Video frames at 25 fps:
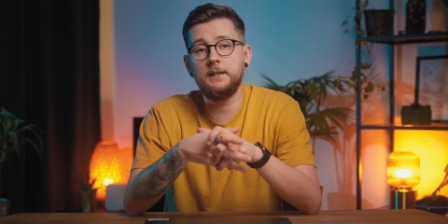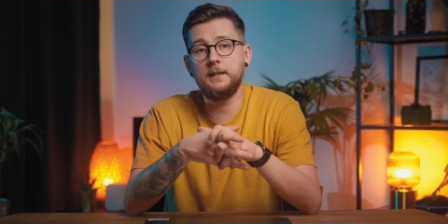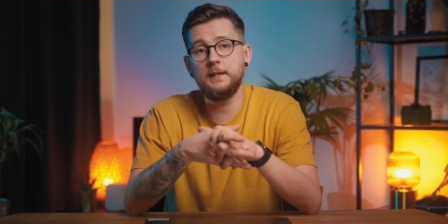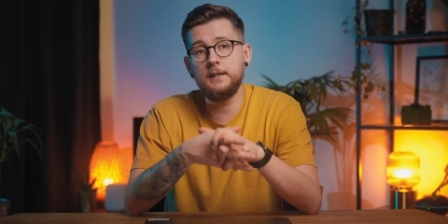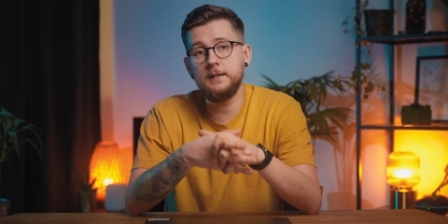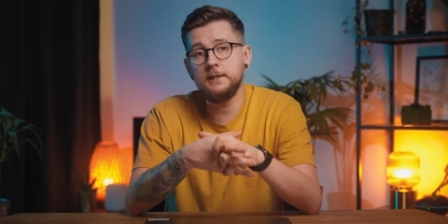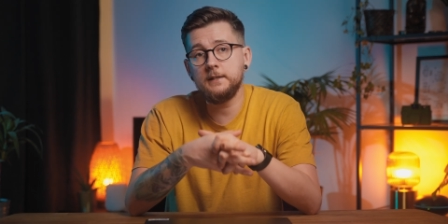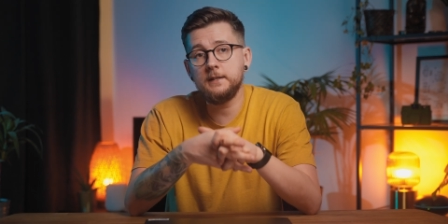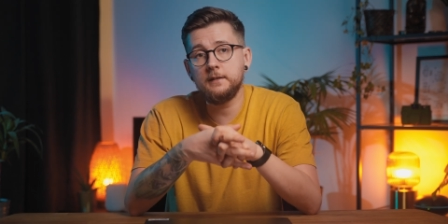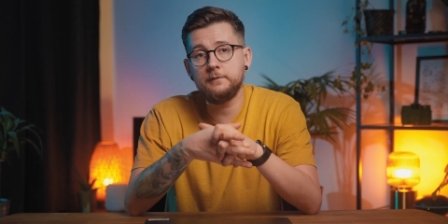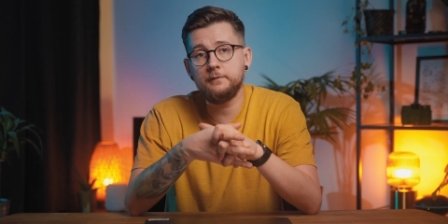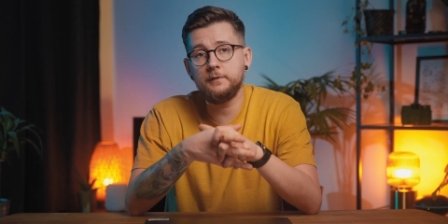
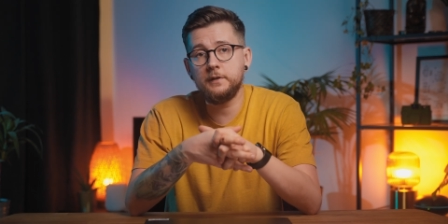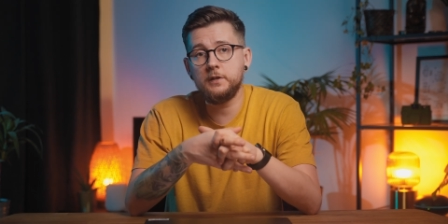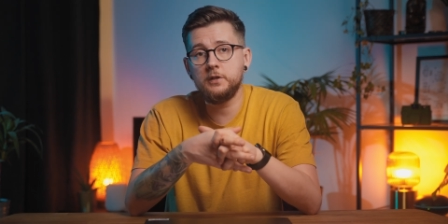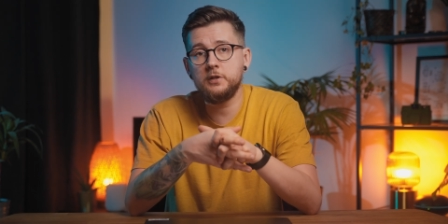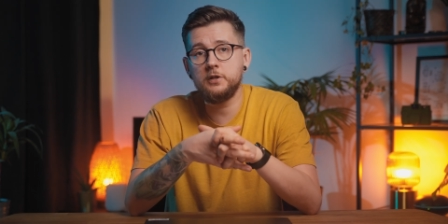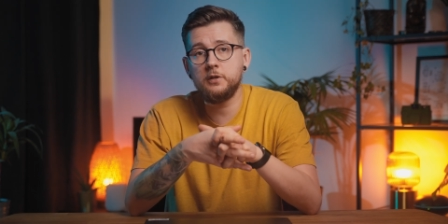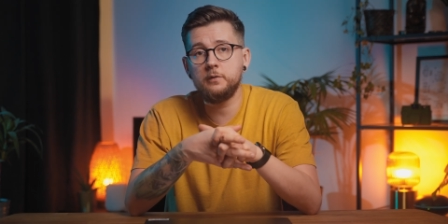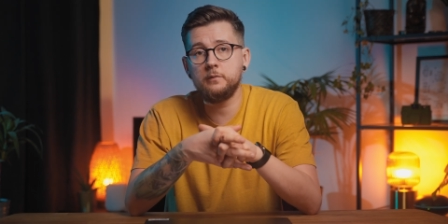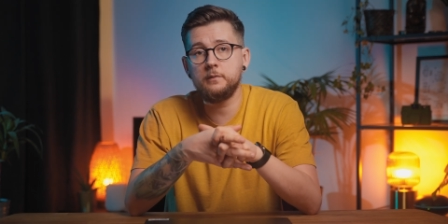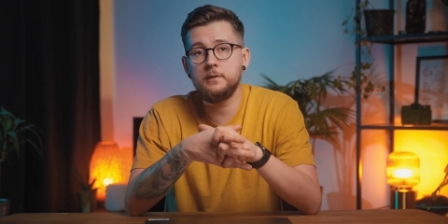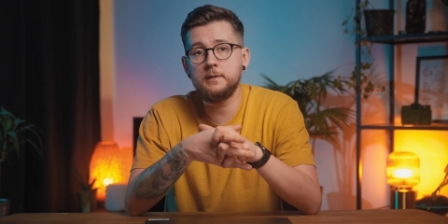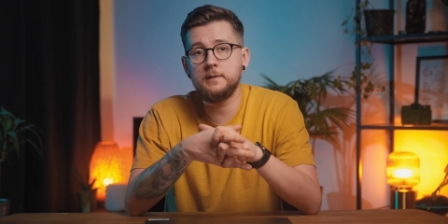in
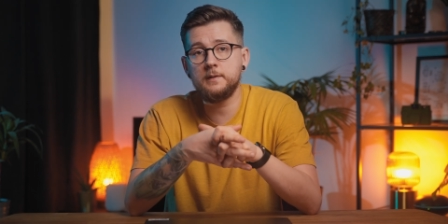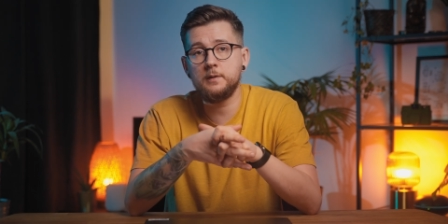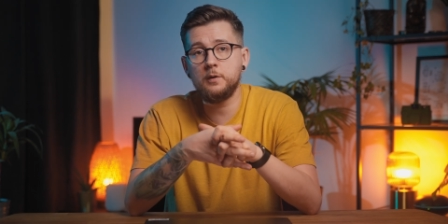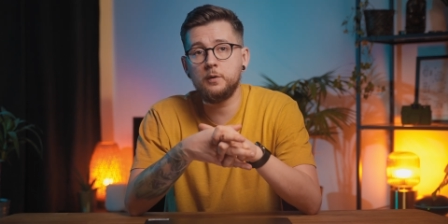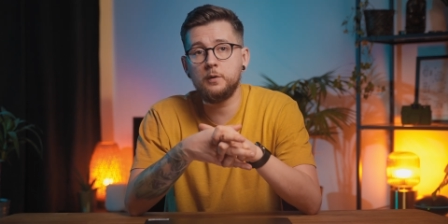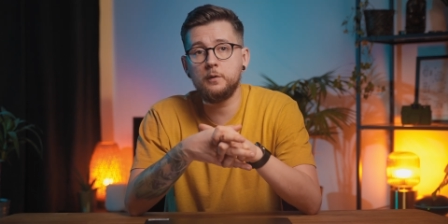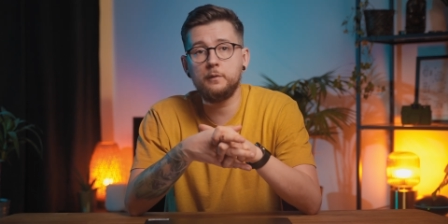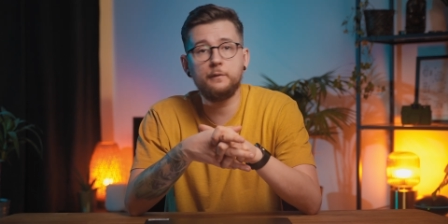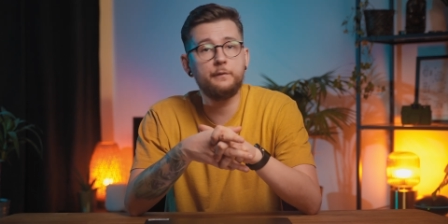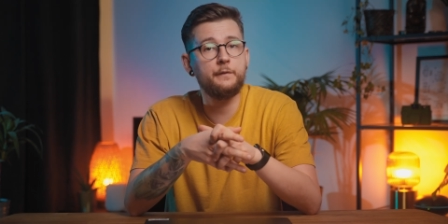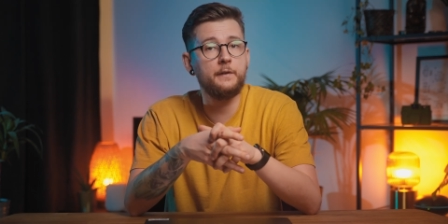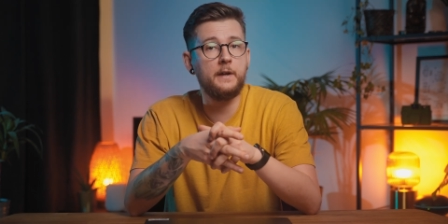DaVinci
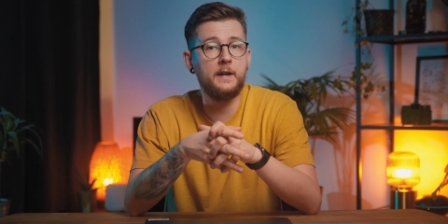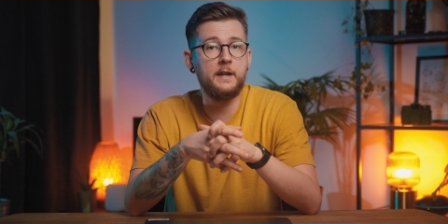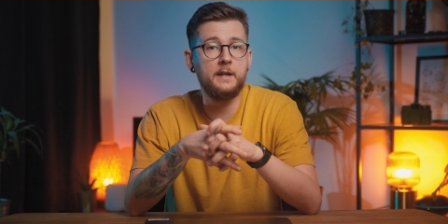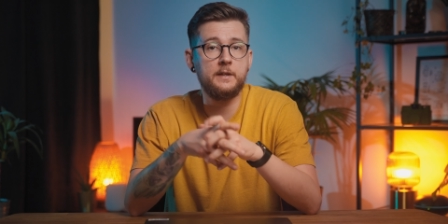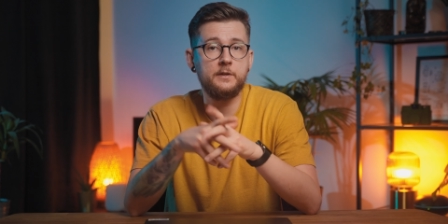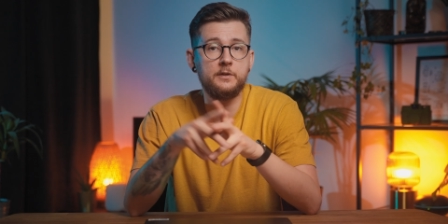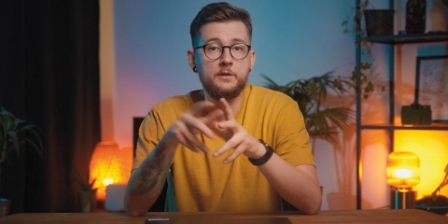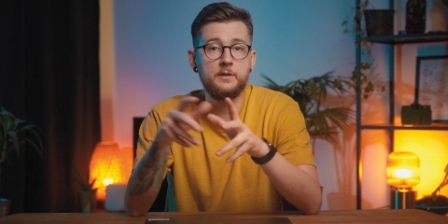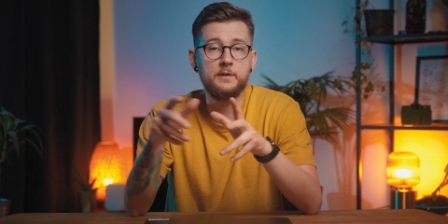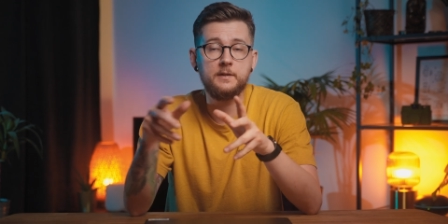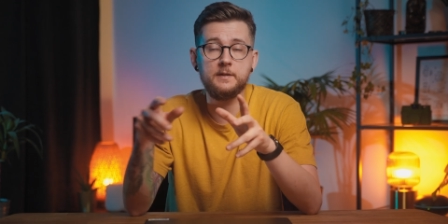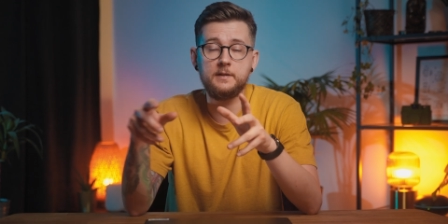Resolve
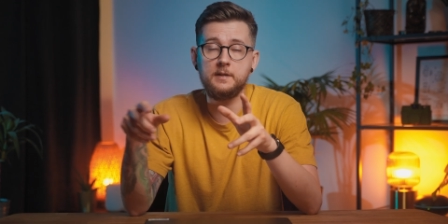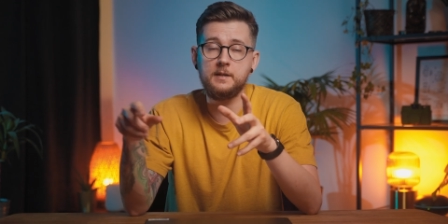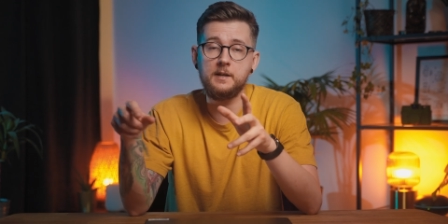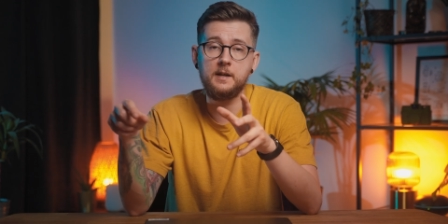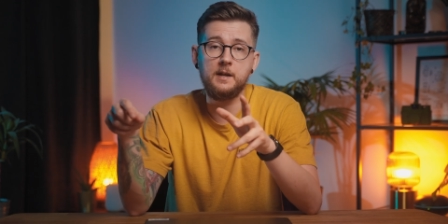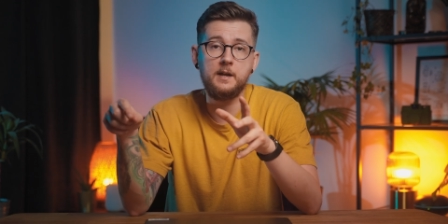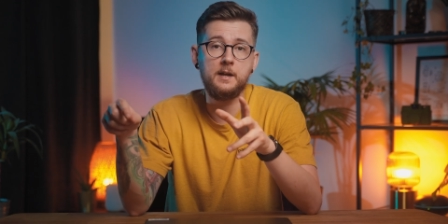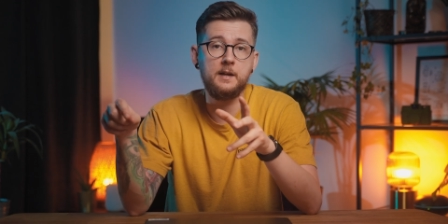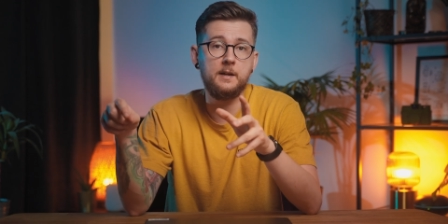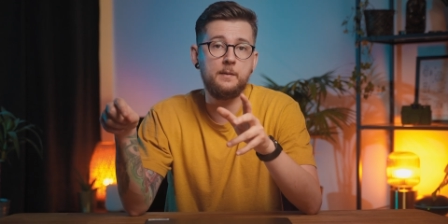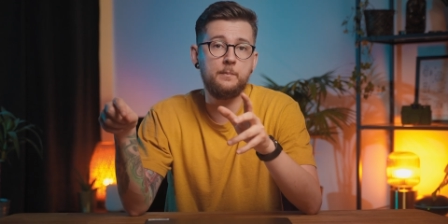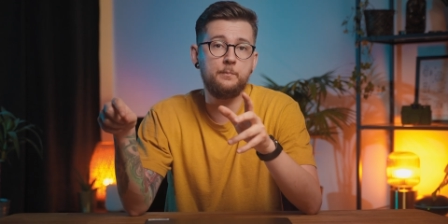and just
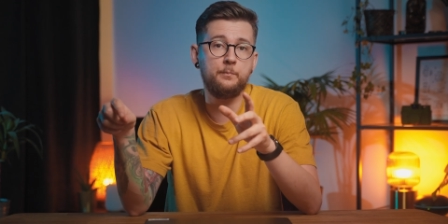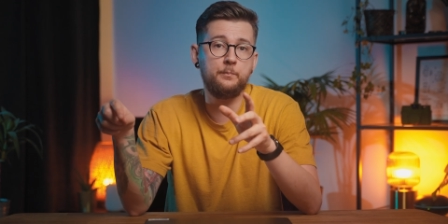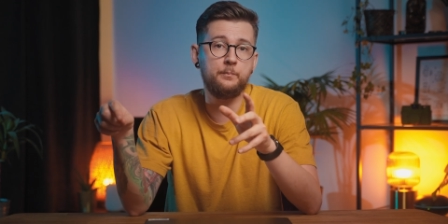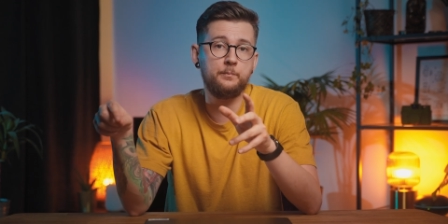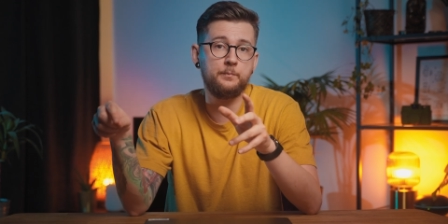uh,